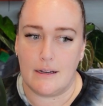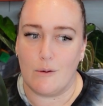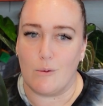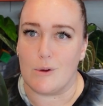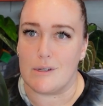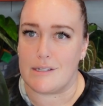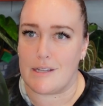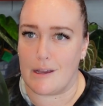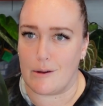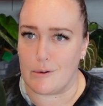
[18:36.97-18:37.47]

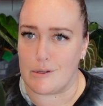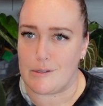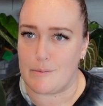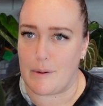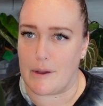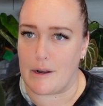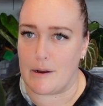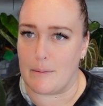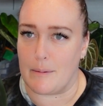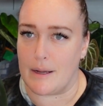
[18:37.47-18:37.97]
was hit with
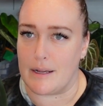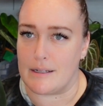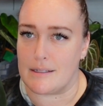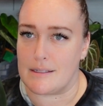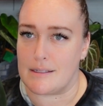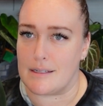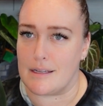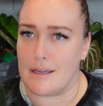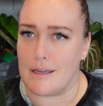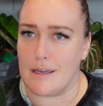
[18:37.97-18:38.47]
spider
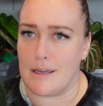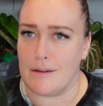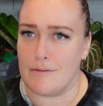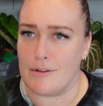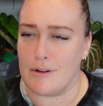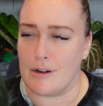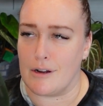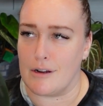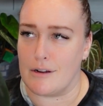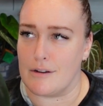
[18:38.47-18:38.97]
mites
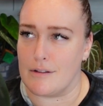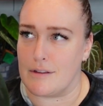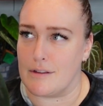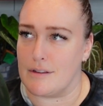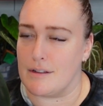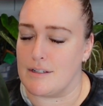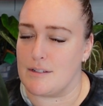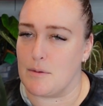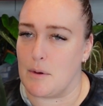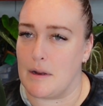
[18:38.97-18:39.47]
even harder than
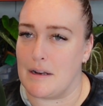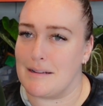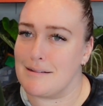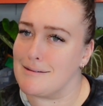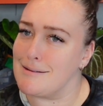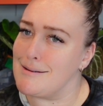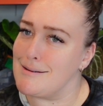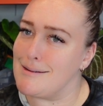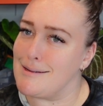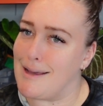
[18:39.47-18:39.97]
this one,
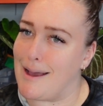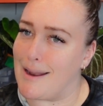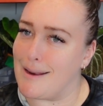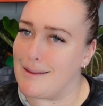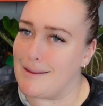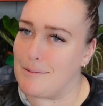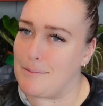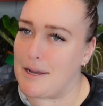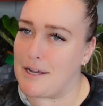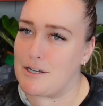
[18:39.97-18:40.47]
is not in
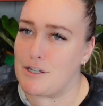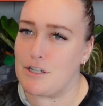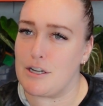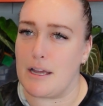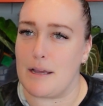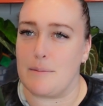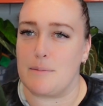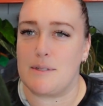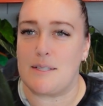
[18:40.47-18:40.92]
the best shape.